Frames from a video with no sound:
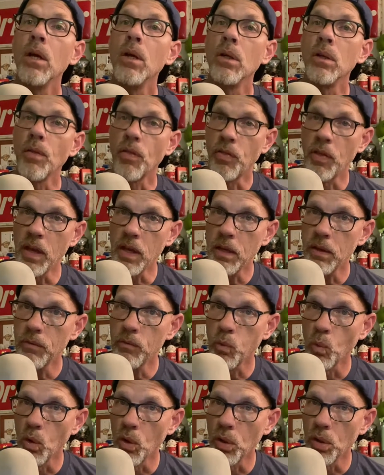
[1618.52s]
Think of
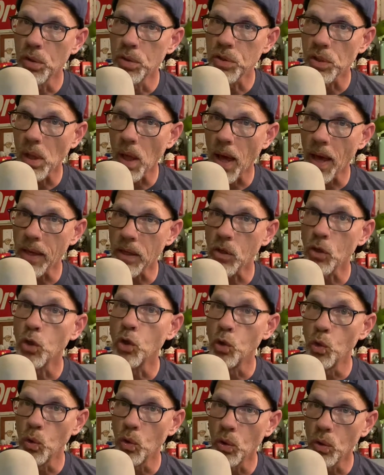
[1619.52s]
words like
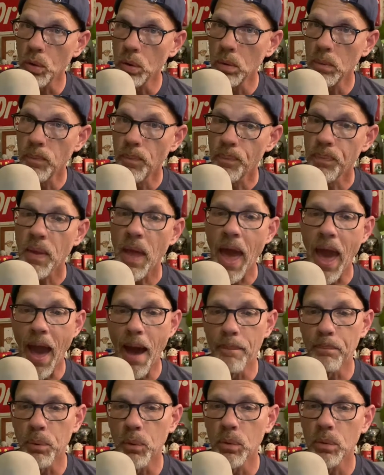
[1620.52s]
Google,
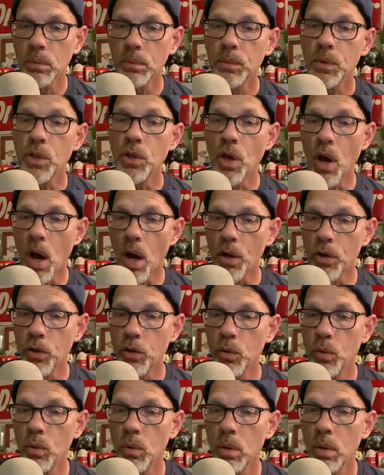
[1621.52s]
Apple,
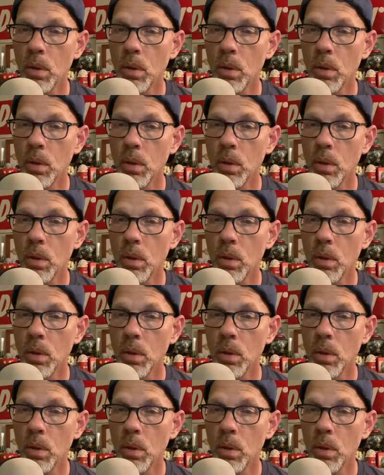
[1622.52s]
Yahoo,